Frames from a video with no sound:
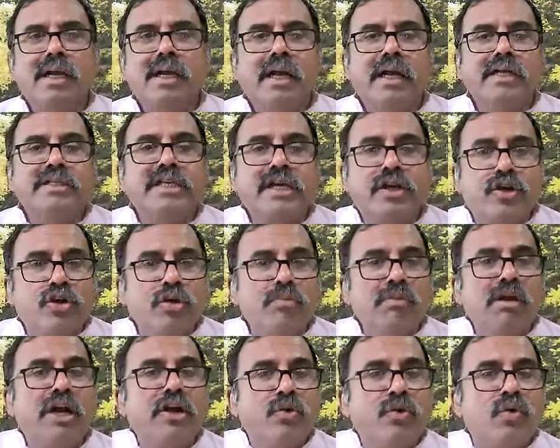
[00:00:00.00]
It's a
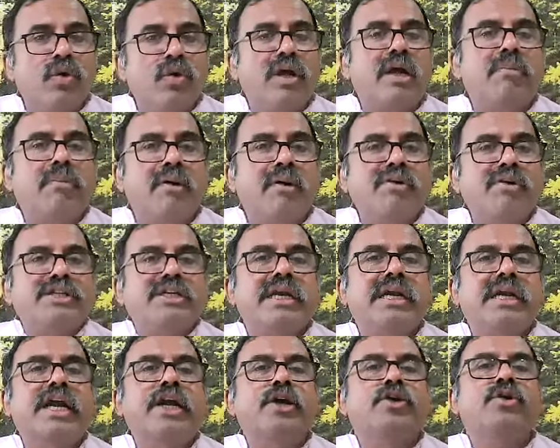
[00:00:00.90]
cumulative good karma which can
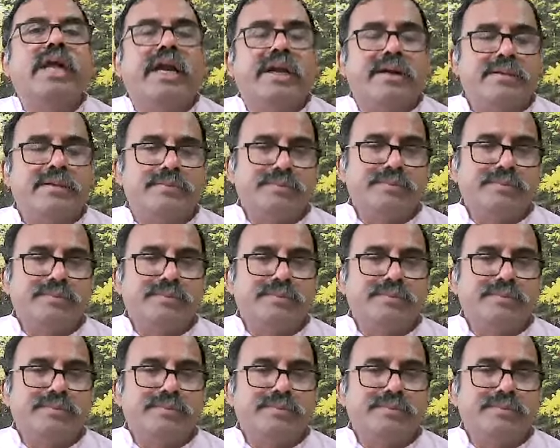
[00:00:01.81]
lead to that.